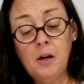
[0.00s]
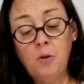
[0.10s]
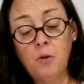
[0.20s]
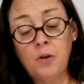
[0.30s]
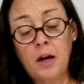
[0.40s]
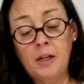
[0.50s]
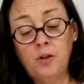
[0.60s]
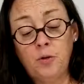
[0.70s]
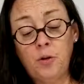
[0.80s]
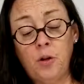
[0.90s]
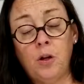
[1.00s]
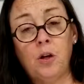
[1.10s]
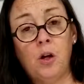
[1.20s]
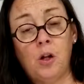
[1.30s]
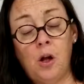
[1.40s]
or nitrile
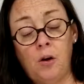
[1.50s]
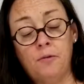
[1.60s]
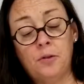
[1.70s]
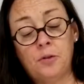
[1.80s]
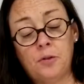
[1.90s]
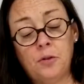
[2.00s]
gloves,